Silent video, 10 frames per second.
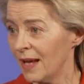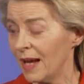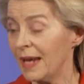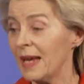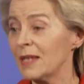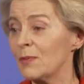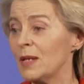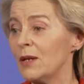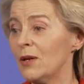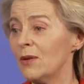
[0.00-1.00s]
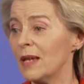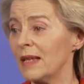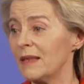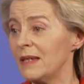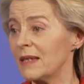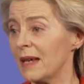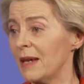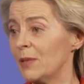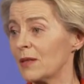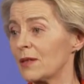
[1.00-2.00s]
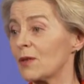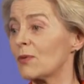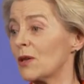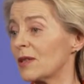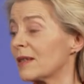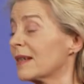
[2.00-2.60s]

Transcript: And as we know that these cables cross